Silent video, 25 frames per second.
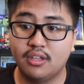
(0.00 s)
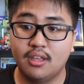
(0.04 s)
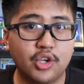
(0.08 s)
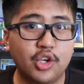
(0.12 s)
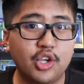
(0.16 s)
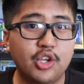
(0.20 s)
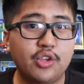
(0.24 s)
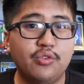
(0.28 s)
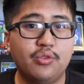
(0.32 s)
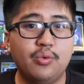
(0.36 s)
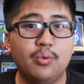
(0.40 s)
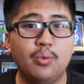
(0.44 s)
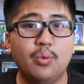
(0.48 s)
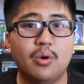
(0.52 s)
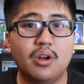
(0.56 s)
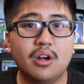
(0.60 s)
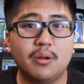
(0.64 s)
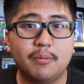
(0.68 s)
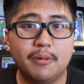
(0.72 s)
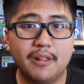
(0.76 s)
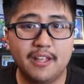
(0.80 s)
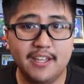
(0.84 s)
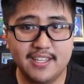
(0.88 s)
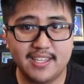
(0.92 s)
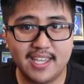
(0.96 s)
So if you want to
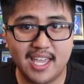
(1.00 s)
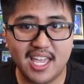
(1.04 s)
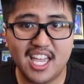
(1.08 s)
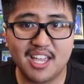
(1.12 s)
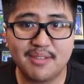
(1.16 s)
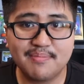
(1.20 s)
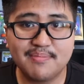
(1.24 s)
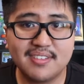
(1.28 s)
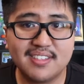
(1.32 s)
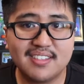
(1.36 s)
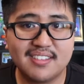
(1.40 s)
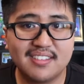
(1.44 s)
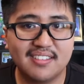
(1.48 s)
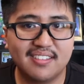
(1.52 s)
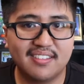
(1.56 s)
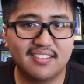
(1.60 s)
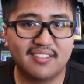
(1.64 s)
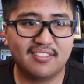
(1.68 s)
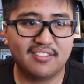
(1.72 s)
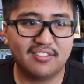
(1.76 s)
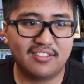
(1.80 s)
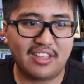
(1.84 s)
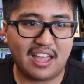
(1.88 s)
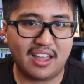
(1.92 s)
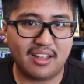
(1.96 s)
play games
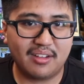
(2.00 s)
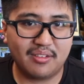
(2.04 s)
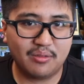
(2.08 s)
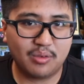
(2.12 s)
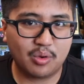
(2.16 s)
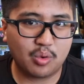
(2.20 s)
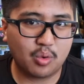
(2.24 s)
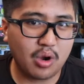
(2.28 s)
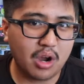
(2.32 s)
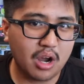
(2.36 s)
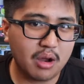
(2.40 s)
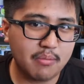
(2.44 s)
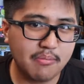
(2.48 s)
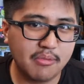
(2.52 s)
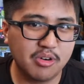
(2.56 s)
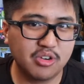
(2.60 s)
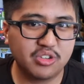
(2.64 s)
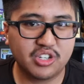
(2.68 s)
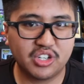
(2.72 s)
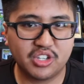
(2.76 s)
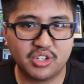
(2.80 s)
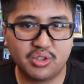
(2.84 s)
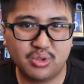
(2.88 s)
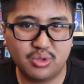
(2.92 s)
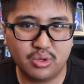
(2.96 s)
that require
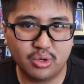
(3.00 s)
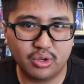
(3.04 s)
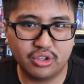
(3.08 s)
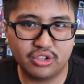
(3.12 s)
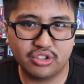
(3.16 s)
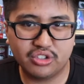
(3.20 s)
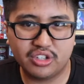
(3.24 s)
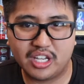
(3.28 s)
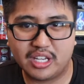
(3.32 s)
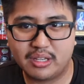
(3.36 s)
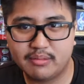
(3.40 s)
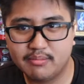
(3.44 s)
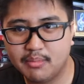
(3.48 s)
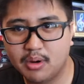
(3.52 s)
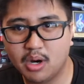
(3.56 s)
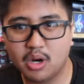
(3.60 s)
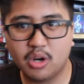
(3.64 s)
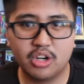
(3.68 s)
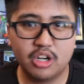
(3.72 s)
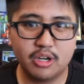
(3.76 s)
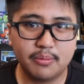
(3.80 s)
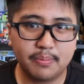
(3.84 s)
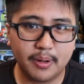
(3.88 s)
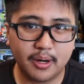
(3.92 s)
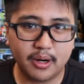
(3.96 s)
motion controls like
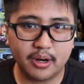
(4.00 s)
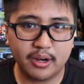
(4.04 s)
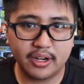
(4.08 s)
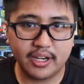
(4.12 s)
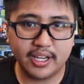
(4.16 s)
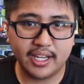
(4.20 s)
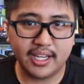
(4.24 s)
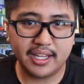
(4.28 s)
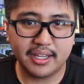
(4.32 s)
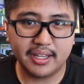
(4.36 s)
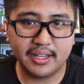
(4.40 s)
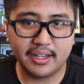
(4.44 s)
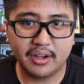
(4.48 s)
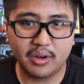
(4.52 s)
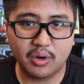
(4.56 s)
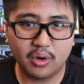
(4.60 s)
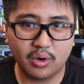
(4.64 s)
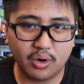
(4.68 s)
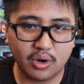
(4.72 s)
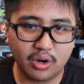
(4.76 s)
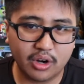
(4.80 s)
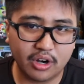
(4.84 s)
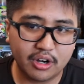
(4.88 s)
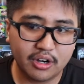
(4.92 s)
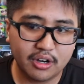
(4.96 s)
Mario Party
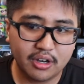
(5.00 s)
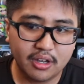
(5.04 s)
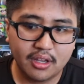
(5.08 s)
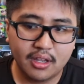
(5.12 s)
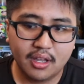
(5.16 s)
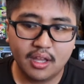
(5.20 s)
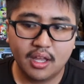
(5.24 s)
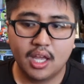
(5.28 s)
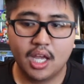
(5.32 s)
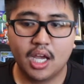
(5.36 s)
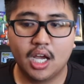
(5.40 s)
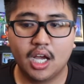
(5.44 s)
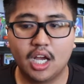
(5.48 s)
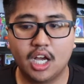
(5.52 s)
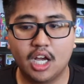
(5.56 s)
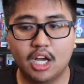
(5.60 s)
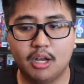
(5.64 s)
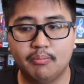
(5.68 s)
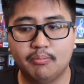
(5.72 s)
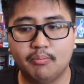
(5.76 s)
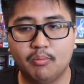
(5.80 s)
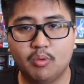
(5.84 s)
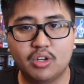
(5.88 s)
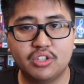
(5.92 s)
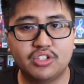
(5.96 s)
or
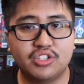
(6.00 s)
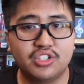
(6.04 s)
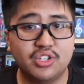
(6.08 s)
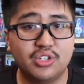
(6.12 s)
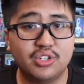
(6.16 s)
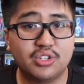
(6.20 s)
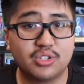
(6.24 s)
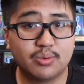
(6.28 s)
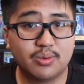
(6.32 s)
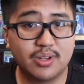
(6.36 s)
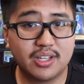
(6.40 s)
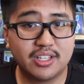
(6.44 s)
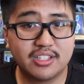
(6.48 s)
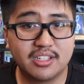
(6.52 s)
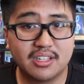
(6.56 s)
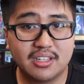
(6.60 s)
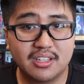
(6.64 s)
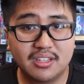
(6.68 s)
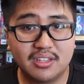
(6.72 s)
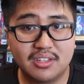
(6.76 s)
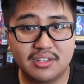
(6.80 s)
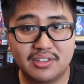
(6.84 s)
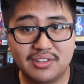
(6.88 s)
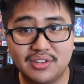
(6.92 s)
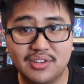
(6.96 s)
1-2 Switch,
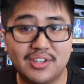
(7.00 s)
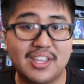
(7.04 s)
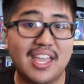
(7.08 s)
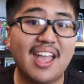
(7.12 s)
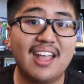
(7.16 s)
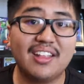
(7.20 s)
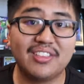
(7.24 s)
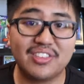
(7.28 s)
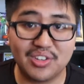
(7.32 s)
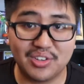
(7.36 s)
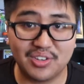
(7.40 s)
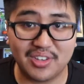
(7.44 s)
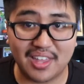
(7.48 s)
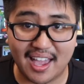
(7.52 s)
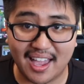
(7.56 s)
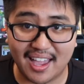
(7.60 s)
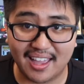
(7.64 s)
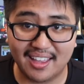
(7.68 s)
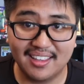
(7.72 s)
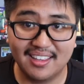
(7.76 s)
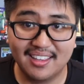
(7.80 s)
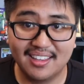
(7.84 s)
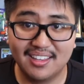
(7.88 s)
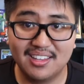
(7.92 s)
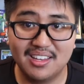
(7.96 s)
you can't do
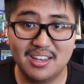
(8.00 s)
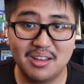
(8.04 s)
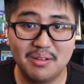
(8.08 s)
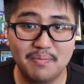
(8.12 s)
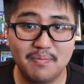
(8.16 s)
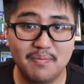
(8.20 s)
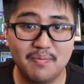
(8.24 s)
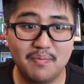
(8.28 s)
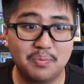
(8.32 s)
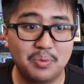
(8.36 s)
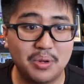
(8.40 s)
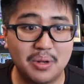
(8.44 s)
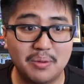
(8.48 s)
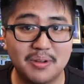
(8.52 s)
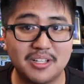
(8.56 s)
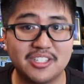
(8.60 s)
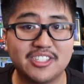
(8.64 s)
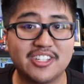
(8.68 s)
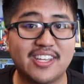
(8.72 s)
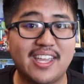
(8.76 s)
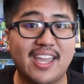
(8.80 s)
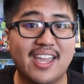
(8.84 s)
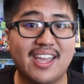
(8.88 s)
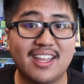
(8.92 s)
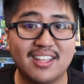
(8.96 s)
that. You pretty
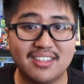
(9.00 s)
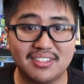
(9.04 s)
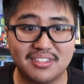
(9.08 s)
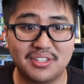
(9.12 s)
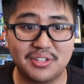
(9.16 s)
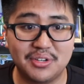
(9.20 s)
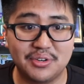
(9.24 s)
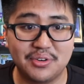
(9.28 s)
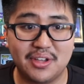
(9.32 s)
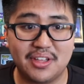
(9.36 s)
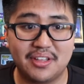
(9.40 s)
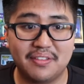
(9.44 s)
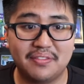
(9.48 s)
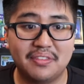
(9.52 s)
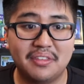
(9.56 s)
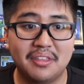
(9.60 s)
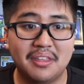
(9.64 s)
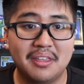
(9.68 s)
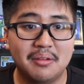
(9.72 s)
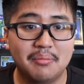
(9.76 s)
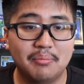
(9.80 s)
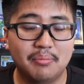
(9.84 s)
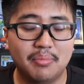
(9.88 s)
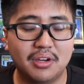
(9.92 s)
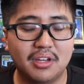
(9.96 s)
much can't do it.
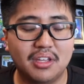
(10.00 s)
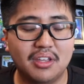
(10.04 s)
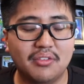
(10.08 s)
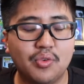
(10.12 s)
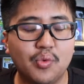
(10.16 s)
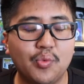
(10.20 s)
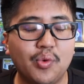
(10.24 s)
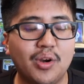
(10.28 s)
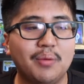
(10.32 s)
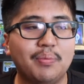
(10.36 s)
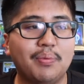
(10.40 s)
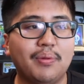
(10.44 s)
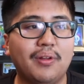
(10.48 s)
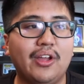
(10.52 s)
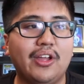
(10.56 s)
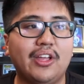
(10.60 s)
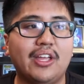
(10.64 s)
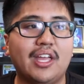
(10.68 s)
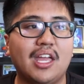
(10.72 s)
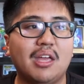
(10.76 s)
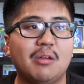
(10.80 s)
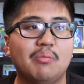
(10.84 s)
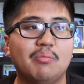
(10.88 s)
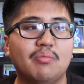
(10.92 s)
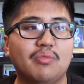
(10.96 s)
But if you want to play
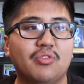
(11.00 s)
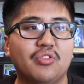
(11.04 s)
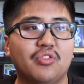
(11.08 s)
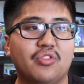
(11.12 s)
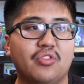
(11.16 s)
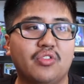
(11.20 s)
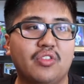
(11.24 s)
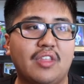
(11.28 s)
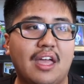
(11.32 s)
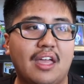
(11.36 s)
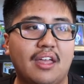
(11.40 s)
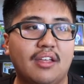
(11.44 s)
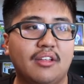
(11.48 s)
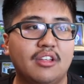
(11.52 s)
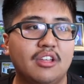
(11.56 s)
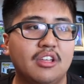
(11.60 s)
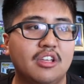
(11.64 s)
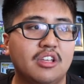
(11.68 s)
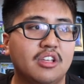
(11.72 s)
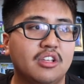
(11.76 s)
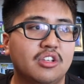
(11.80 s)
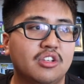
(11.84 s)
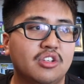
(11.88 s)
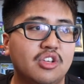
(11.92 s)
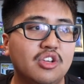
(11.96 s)
games that
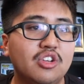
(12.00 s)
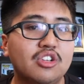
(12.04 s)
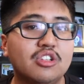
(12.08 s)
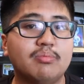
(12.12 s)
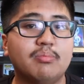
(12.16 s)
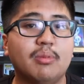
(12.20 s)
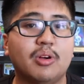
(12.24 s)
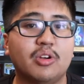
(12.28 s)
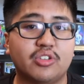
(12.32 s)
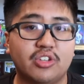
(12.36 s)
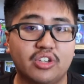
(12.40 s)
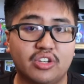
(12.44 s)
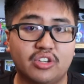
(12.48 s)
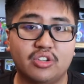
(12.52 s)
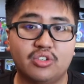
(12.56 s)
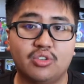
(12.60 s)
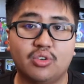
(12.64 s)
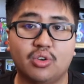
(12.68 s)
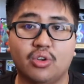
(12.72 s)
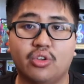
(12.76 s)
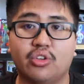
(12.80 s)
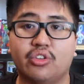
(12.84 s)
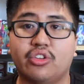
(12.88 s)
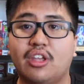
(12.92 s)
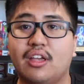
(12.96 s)
use motion
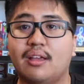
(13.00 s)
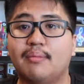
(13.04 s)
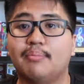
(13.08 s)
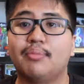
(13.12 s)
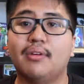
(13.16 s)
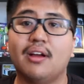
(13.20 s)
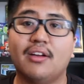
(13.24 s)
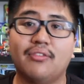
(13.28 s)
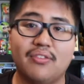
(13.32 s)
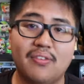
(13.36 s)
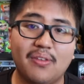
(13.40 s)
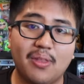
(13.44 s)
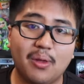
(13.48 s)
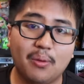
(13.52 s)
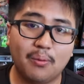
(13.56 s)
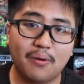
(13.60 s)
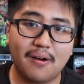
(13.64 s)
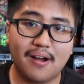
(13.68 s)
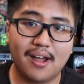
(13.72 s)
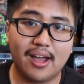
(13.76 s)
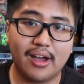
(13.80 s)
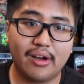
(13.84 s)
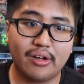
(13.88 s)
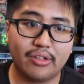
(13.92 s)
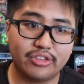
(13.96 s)
controls like Breath of the
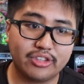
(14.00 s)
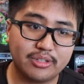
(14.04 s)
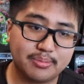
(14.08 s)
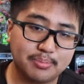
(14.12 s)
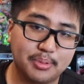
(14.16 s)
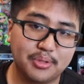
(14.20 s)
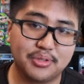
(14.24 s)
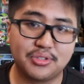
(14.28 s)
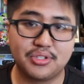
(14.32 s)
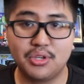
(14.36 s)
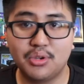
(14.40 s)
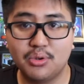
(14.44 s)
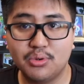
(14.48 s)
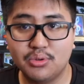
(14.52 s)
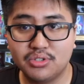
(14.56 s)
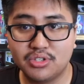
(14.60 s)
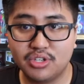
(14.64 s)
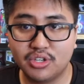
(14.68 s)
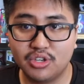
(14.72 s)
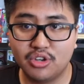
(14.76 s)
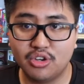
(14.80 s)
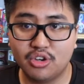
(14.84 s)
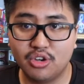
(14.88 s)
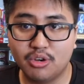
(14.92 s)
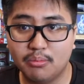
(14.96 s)
Wild, Splatoon
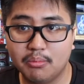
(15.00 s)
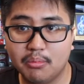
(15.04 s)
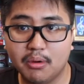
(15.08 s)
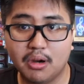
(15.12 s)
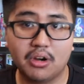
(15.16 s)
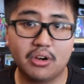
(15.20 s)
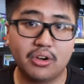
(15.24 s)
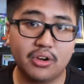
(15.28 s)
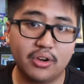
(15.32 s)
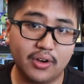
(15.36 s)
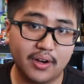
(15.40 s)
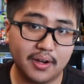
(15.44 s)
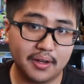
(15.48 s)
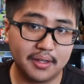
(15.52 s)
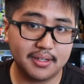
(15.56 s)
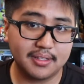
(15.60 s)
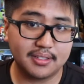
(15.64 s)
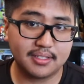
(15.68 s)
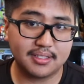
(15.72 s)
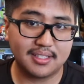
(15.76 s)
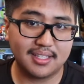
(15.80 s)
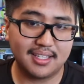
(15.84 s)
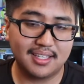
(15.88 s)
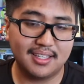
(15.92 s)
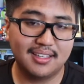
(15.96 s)
2, Mario
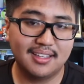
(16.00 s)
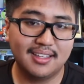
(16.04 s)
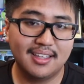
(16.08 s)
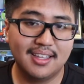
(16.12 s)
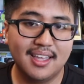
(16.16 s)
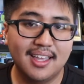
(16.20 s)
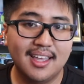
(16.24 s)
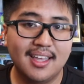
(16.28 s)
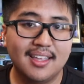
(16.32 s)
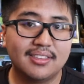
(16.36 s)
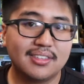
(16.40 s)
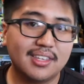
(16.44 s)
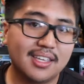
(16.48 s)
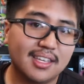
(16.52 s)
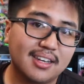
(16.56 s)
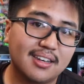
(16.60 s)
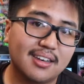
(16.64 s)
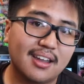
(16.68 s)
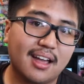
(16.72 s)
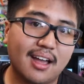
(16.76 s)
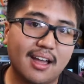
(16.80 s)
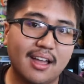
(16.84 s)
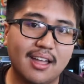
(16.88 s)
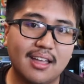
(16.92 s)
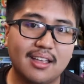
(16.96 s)
Odyssey, then
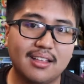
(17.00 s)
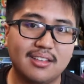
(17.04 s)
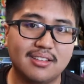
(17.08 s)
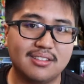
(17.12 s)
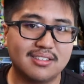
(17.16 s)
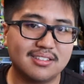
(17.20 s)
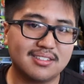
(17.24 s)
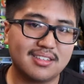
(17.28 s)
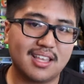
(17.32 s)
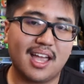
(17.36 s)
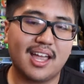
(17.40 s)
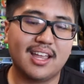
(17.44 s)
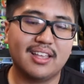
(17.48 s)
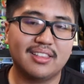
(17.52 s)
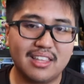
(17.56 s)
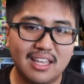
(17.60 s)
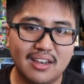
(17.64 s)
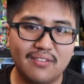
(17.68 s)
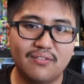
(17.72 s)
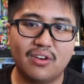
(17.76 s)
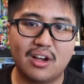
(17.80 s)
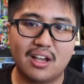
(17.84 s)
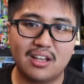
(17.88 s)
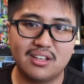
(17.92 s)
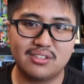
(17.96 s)
I just highly
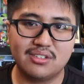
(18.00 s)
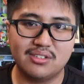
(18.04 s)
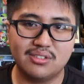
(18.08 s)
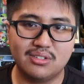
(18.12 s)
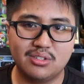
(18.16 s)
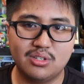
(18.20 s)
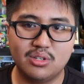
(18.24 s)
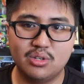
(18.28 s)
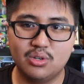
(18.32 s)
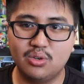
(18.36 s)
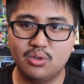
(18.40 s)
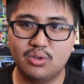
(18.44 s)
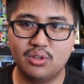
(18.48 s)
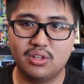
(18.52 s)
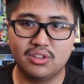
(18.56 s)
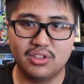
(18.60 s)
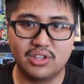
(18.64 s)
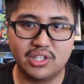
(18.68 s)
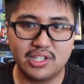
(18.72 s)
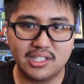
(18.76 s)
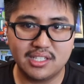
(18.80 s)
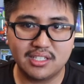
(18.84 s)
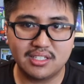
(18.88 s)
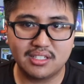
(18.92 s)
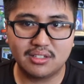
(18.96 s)
advise you to at
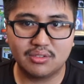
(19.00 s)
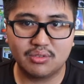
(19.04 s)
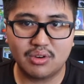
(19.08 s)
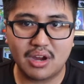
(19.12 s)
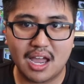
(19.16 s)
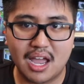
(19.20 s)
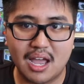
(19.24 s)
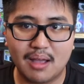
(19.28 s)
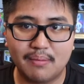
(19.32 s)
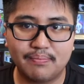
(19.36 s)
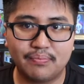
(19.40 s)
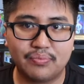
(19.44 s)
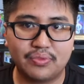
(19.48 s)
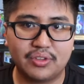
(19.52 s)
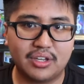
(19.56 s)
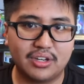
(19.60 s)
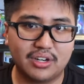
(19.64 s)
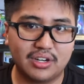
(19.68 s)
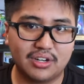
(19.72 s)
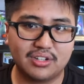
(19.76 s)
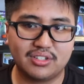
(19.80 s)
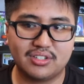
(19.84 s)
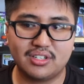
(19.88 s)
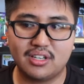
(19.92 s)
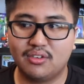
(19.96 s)
least grab
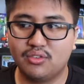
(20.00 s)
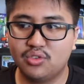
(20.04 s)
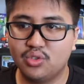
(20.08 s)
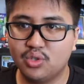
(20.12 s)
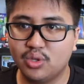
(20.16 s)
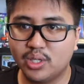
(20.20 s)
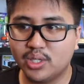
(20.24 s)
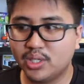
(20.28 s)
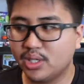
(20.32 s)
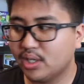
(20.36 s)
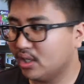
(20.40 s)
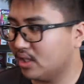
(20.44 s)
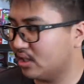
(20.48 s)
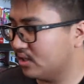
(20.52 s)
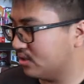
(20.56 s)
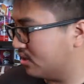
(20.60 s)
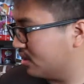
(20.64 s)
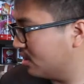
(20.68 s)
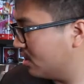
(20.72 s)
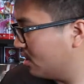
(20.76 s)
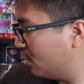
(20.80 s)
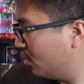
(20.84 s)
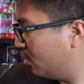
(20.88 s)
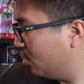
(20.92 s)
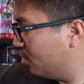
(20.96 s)
another set of Joy-Cons,
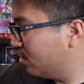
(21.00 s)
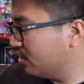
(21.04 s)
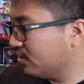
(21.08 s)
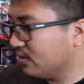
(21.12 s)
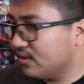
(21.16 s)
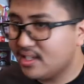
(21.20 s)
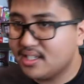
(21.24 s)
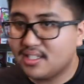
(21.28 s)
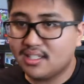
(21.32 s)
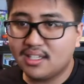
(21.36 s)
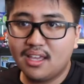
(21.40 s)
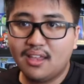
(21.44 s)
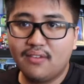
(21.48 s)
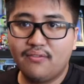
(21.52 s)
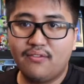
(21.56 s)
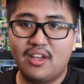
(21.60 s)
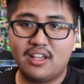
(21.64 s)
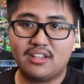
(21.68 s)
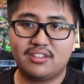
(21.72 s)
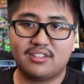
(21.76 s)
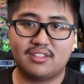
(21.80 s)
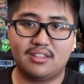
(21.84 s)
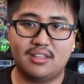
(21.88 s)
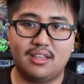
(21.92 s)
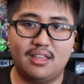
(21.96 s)
or at least
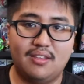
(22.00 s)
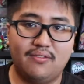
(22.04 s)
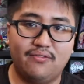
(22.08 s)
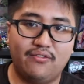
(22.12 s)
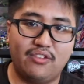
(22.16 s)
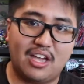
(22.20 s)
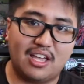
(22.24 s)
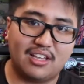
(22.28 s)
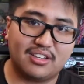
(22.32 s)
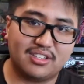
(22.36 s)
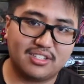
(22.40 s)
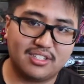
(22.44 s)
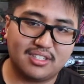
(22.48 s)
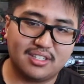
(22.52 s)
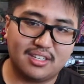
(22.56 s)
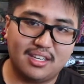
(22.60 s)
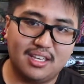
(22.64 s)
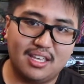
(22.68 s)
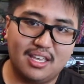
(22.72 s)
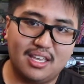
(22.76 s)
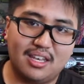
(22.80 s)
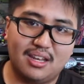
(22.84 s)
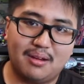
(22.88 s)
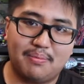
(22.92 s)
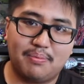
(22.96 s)
invest
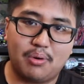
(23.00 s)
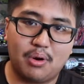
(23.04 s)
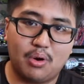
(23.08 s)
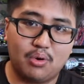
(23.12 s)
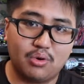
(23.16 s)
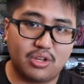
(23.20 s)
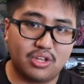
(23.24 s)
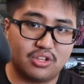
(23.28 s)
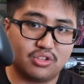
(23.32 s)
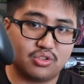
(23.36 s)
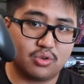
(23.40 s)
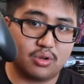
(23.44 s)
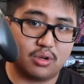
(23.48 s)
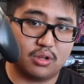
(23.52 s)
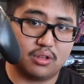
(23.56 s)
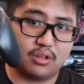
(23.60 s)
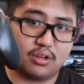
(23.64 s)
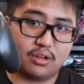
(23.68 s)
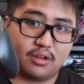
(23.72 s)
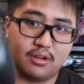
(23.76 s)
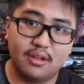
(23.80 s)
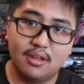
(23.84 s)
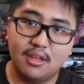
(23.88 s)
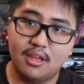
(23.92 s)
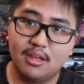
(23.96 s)
in a Pro
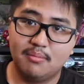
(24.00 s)
controller.